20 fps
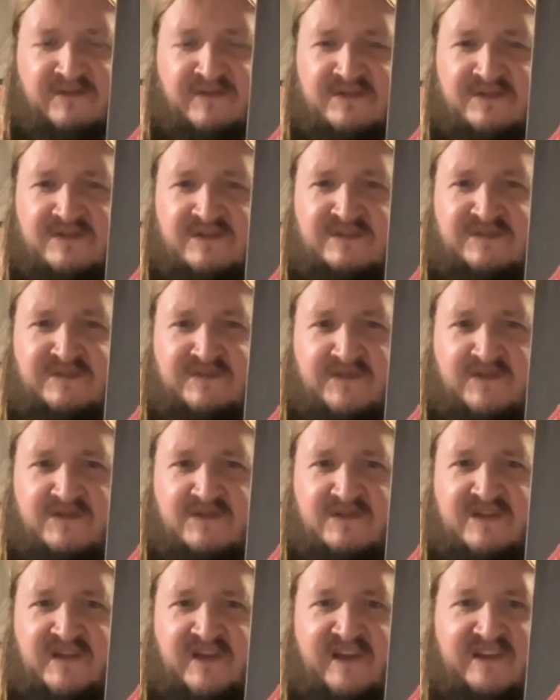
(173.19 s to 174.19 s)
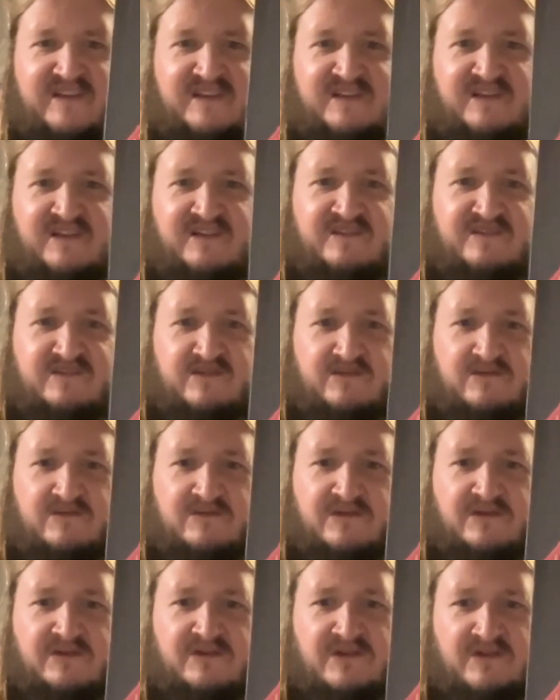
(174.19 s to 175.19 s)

This is 38 years old.